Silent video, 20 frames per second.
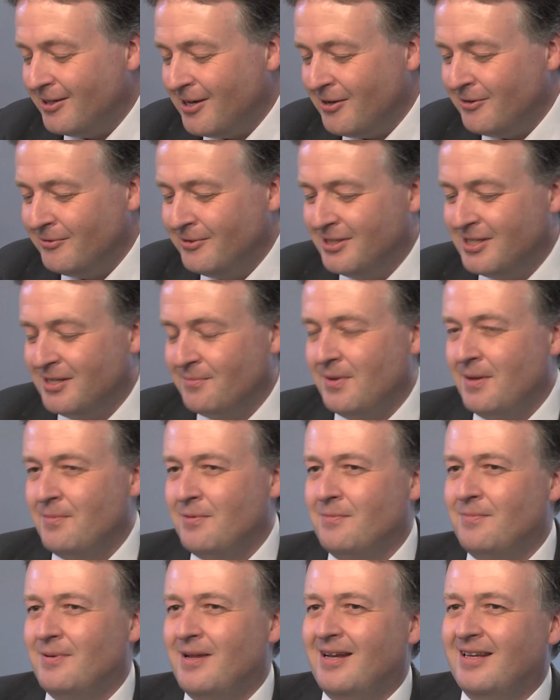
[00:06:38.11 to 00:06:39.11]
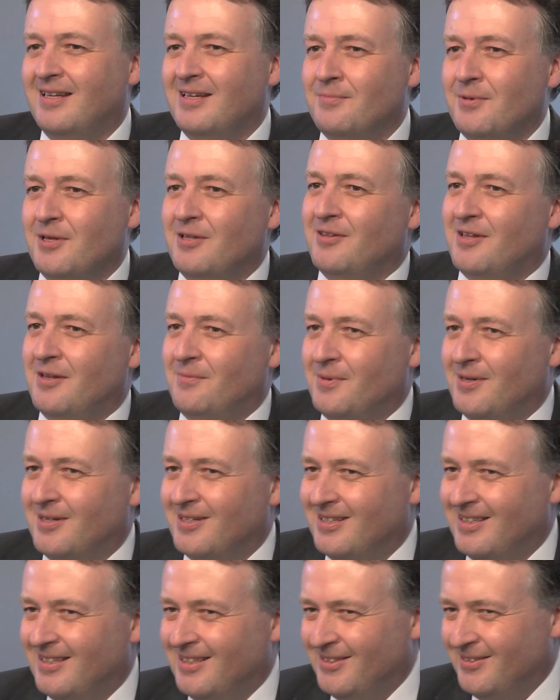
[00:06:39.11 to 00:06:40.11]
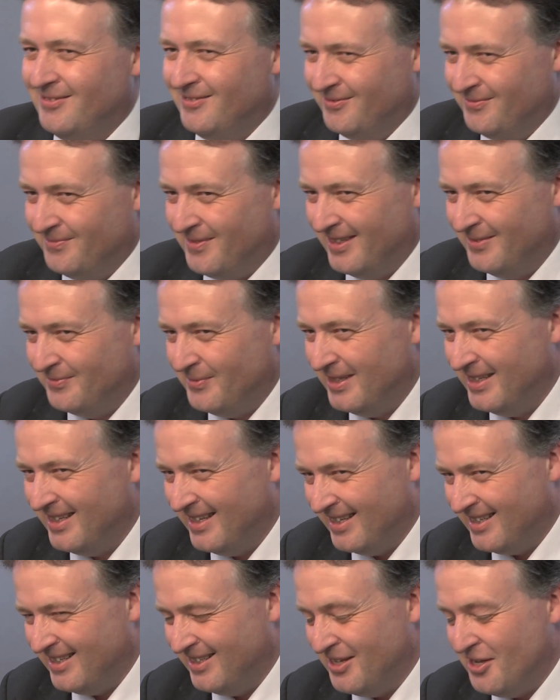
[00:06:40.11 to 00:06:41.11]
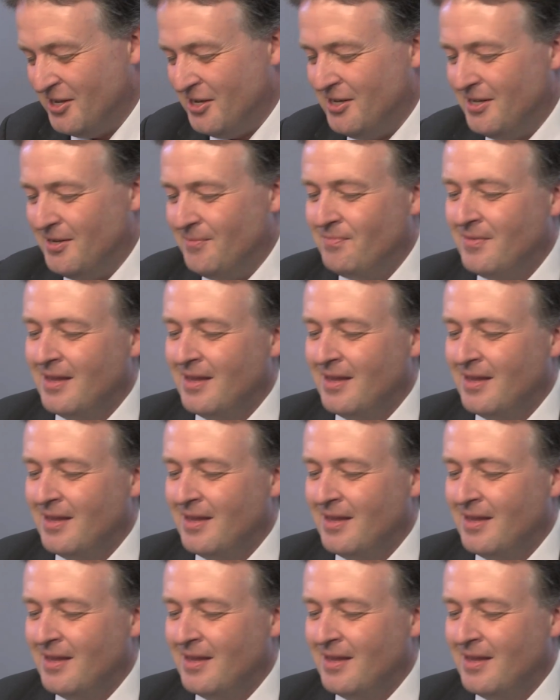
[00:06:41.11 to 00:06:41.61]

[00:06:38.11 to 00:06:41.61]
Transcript: No, it's the people planning a birthday party who might be getting the helium.